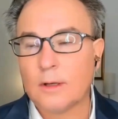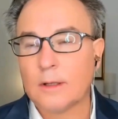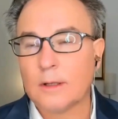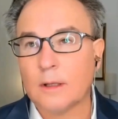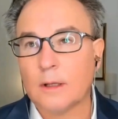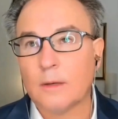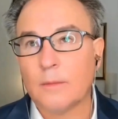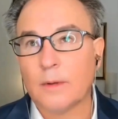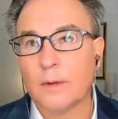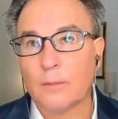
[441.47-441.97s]
you talk a
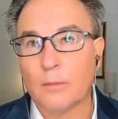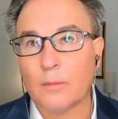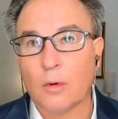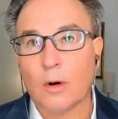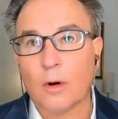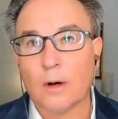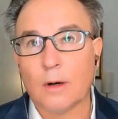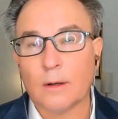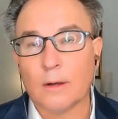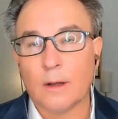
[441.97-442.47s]
little bit
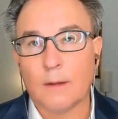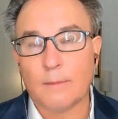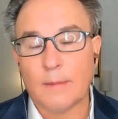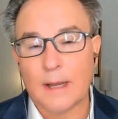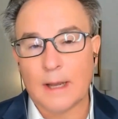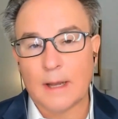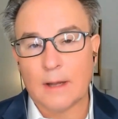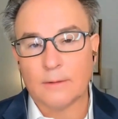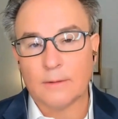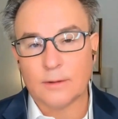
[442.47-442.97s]
more
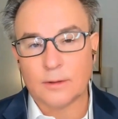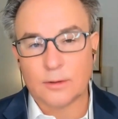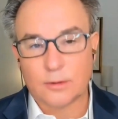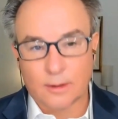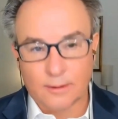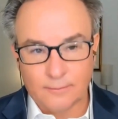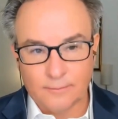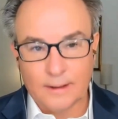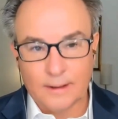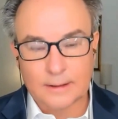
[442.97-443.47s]
about the
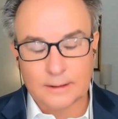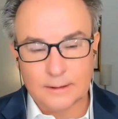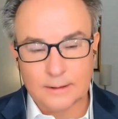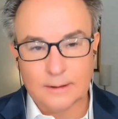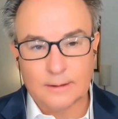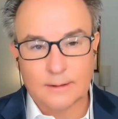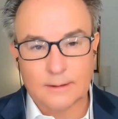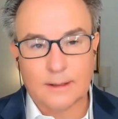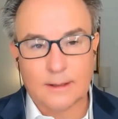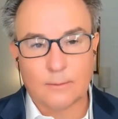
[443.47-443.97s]

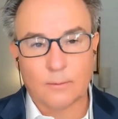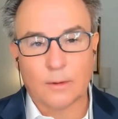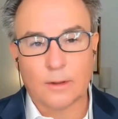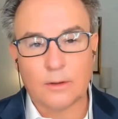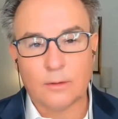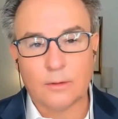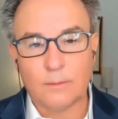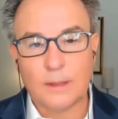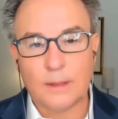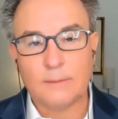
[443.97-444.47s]
trifecta? And what
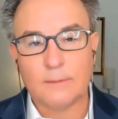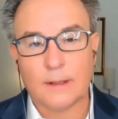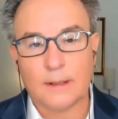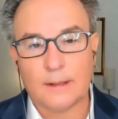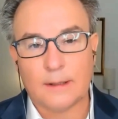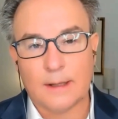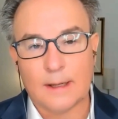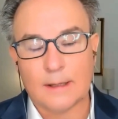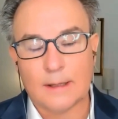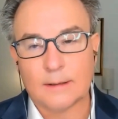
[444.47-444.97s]
you mean by
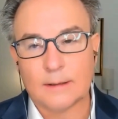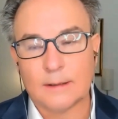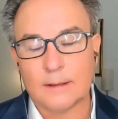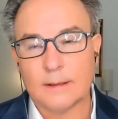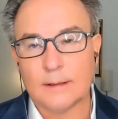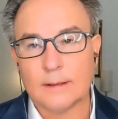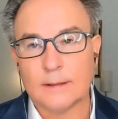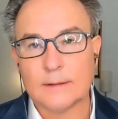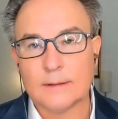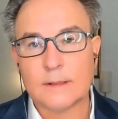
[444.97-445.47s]
that
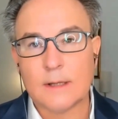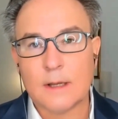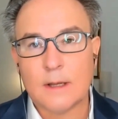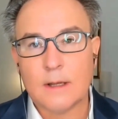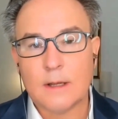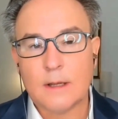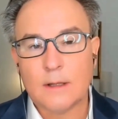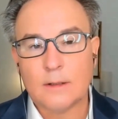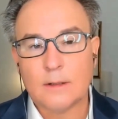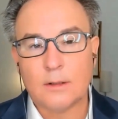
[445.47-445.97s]
is
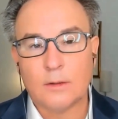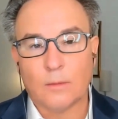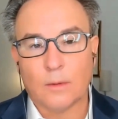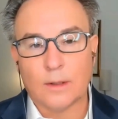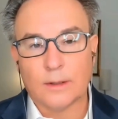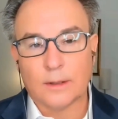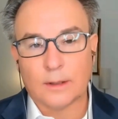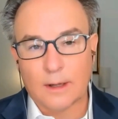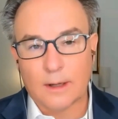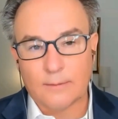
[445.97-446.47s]
you won
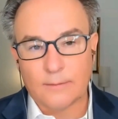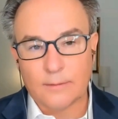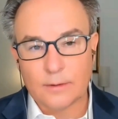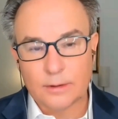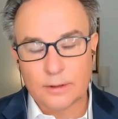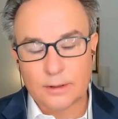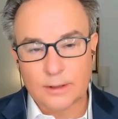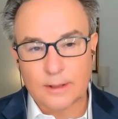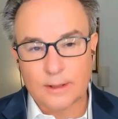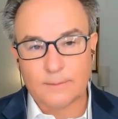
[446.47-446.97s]
the
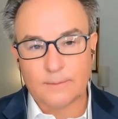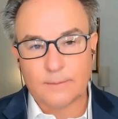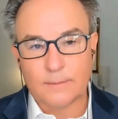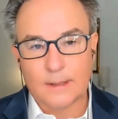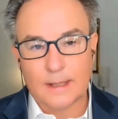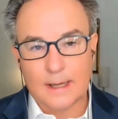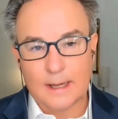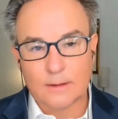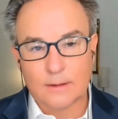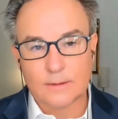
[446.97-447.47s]
governorship, the
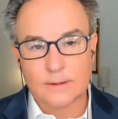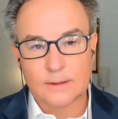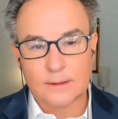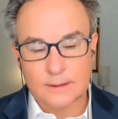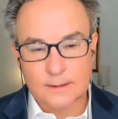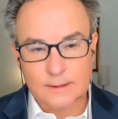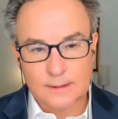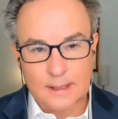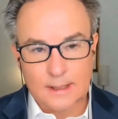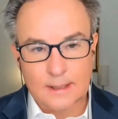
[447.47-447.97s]
House, and the
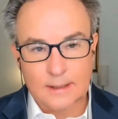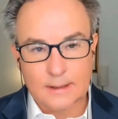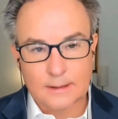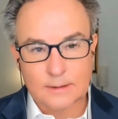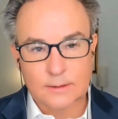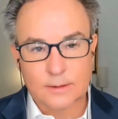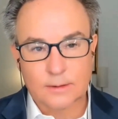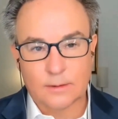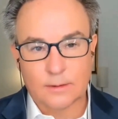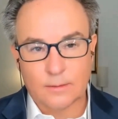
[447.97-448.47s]
Senate,
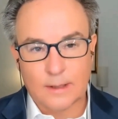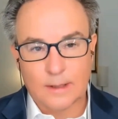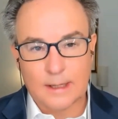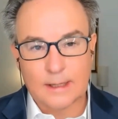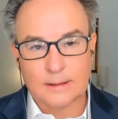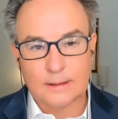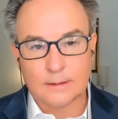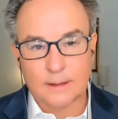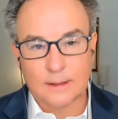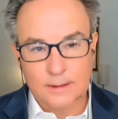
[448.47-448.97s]
so you
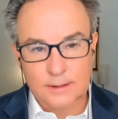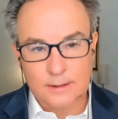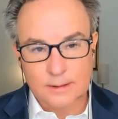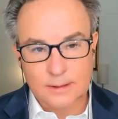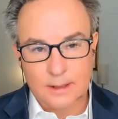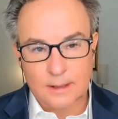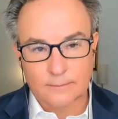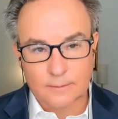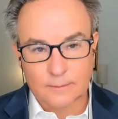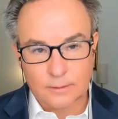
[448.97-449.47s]
had
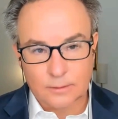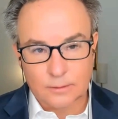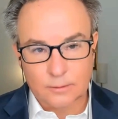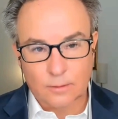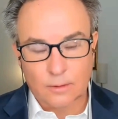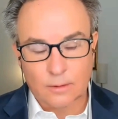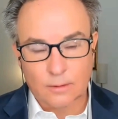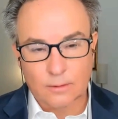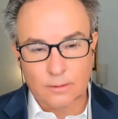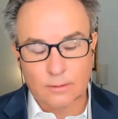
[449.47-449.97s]
legislative
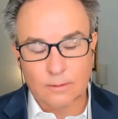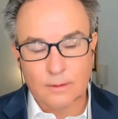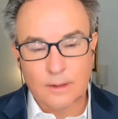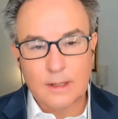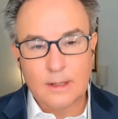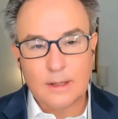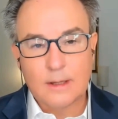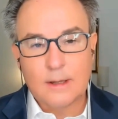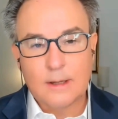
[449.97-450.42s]
control.